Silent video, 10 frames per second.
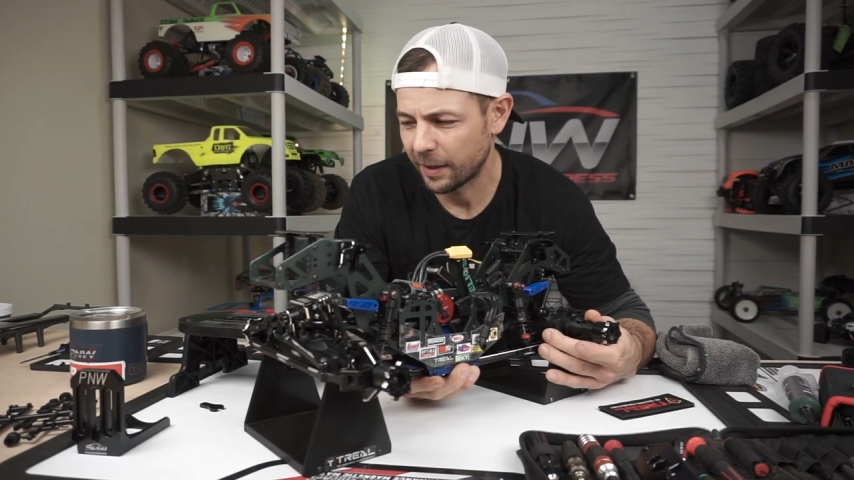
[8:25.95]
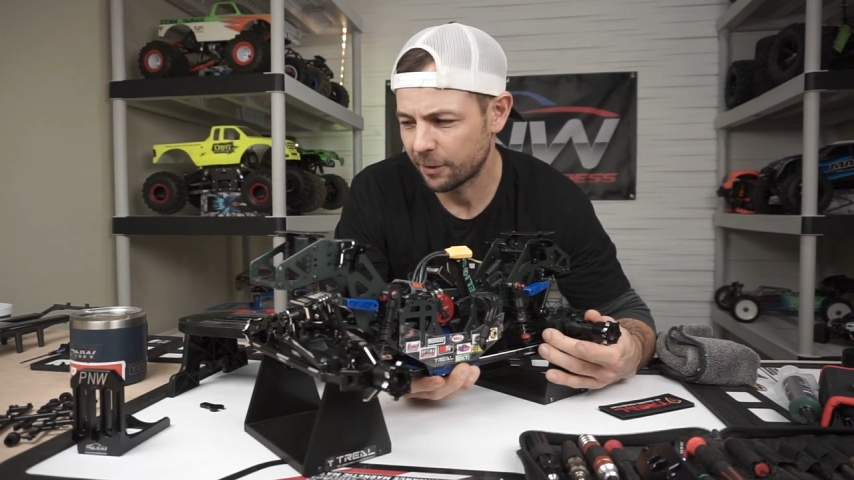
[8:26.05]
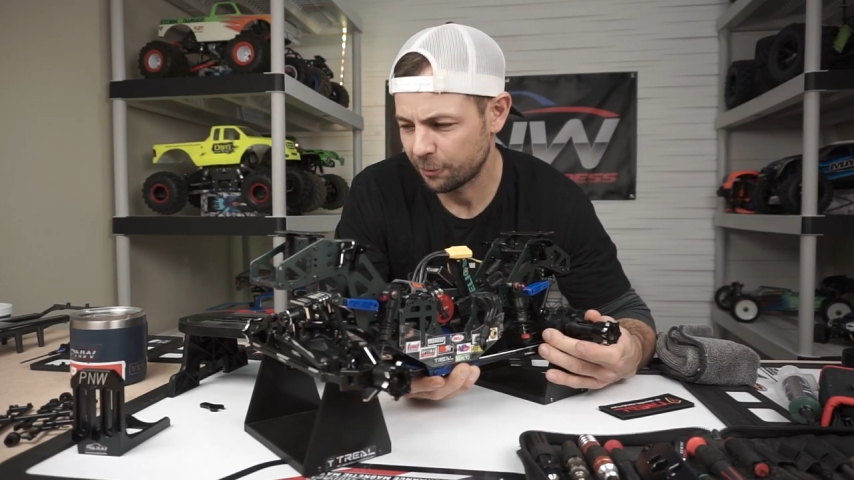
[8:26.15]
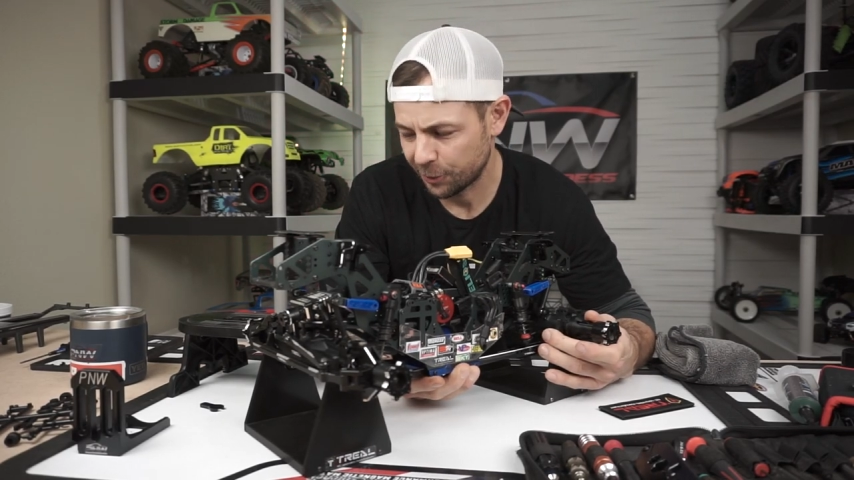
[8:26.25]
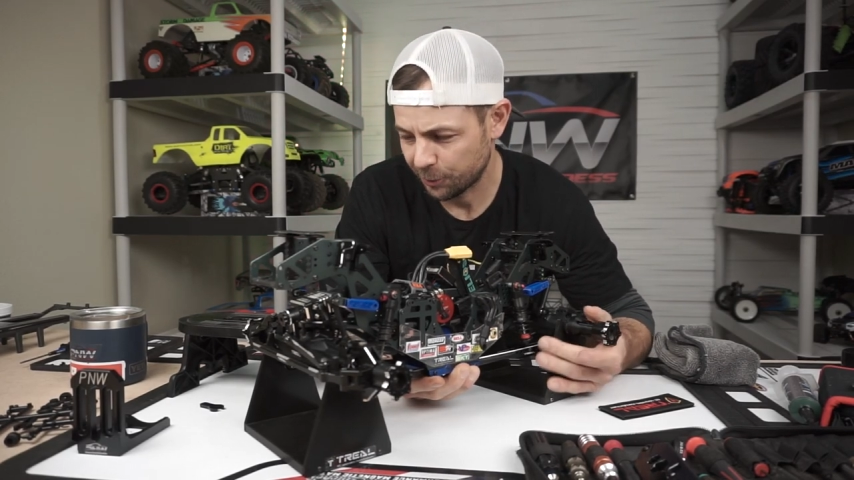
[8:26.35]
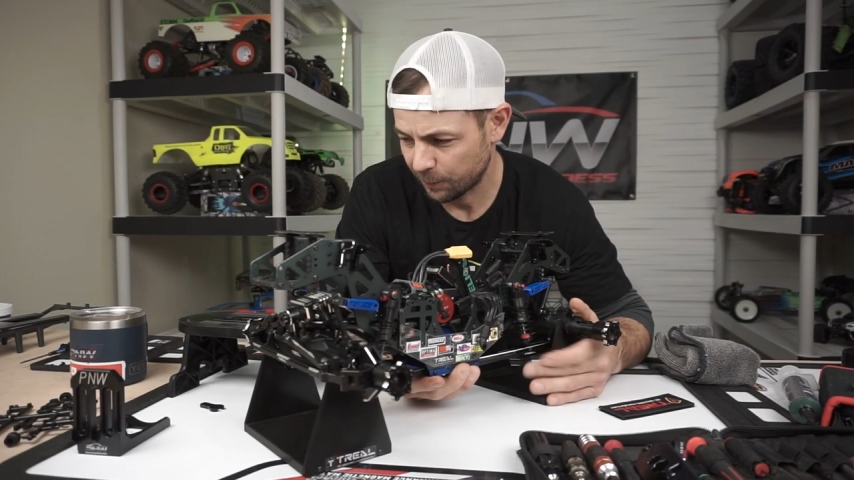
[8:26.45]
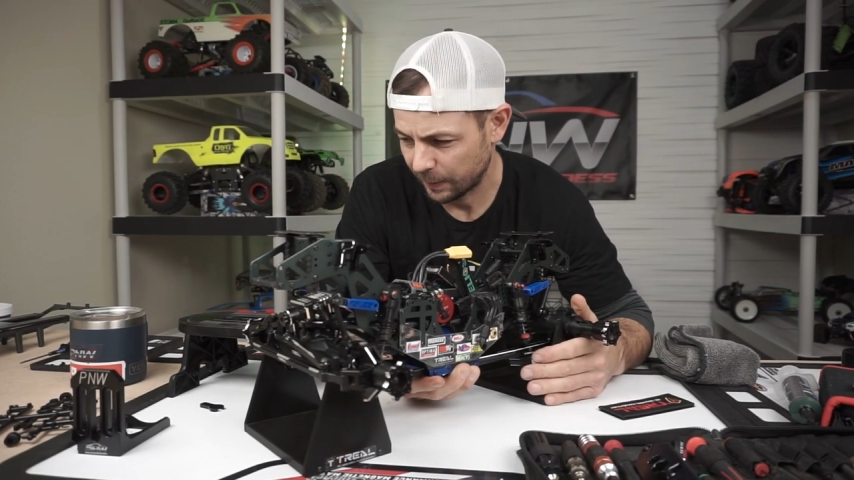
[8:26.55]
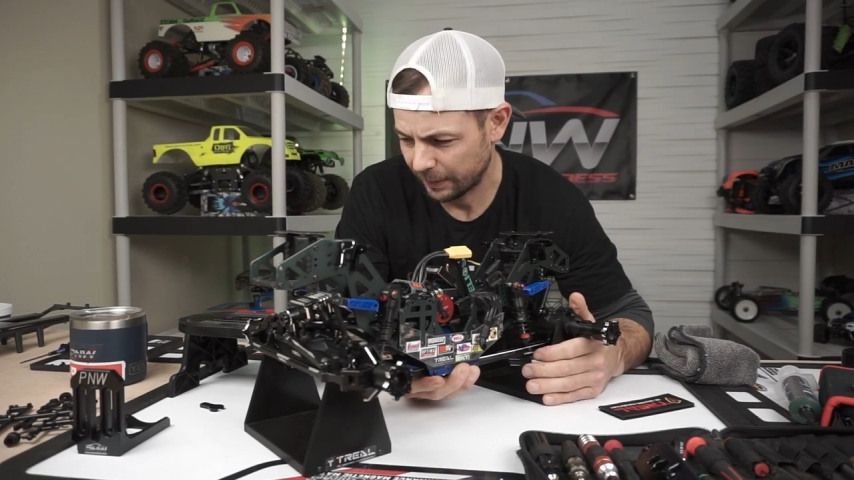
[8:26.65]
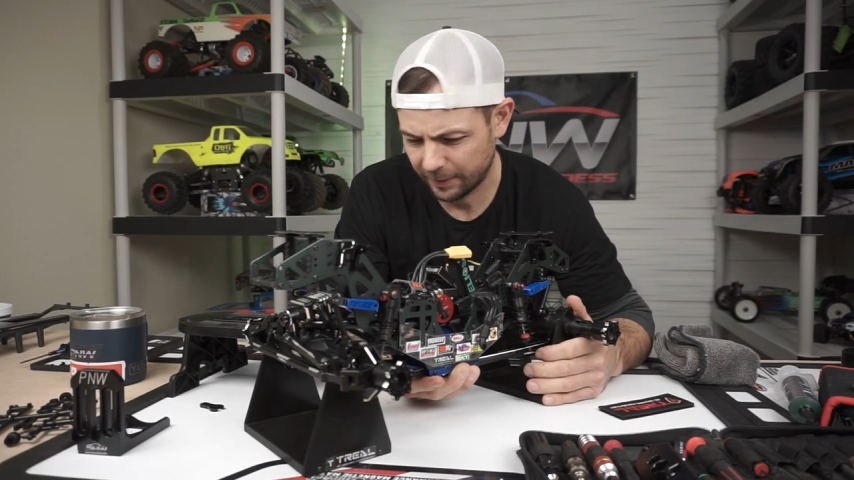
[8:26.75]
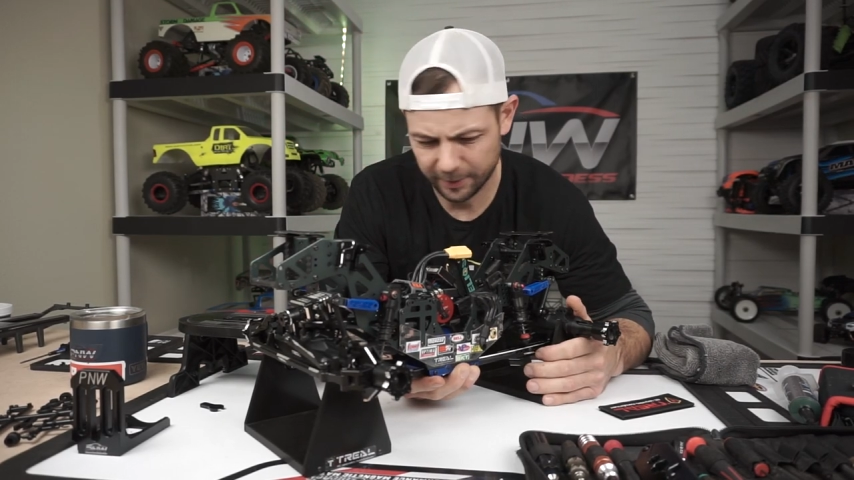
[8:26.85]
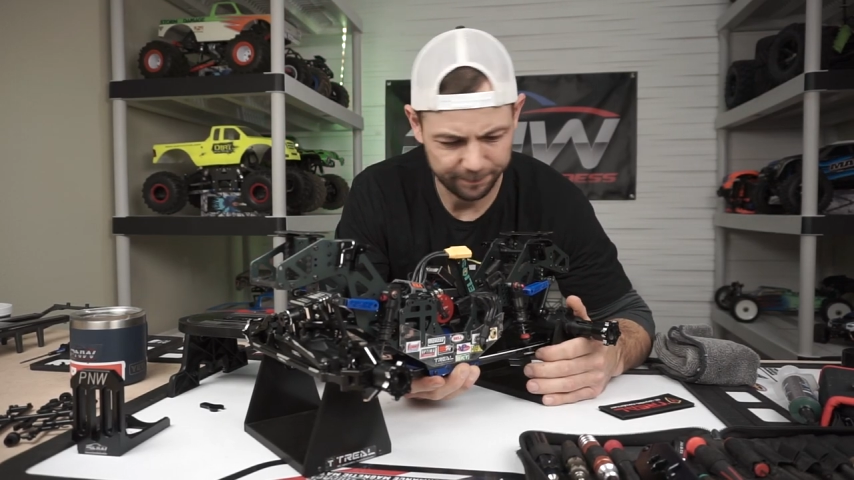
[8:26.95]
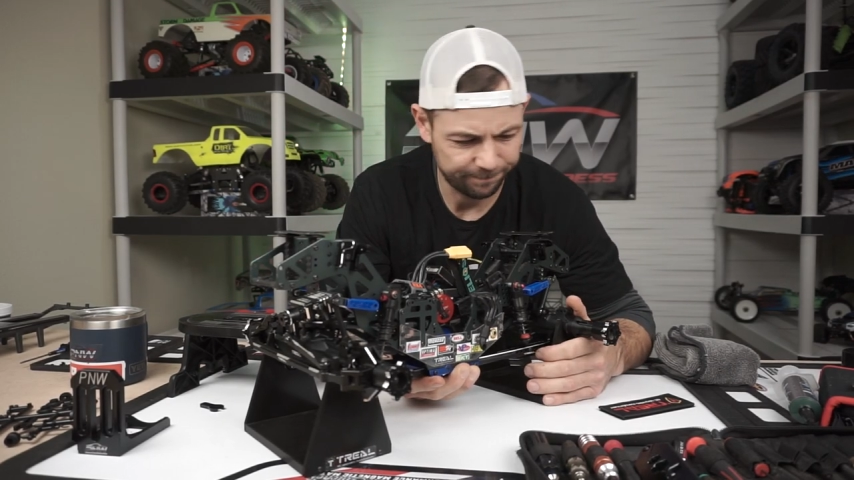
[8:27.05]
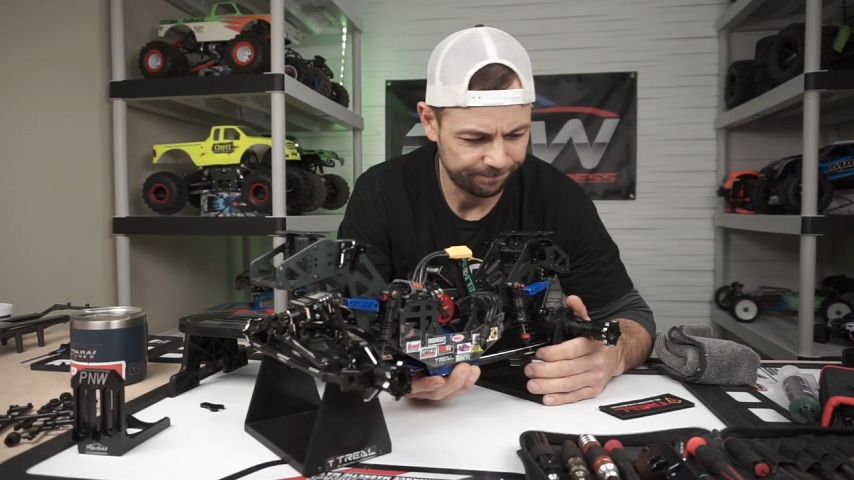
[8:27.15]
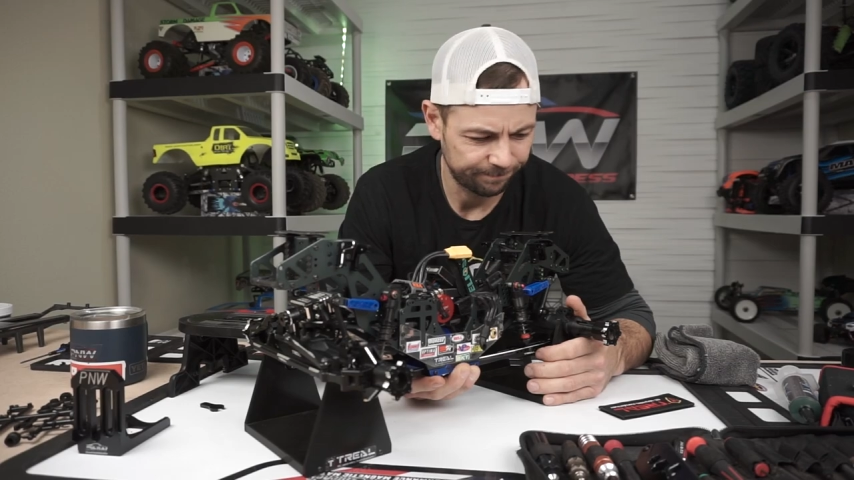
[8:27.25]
I don't know.